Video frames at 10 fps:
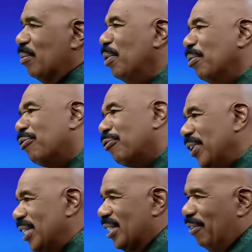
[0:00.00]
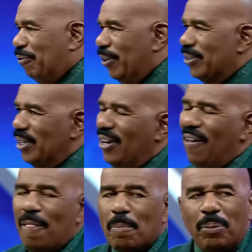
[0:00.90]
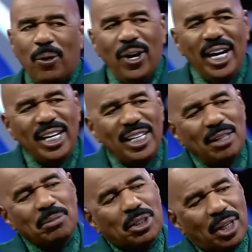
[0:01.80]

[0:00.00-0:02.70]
we were friends at first. Boy, let me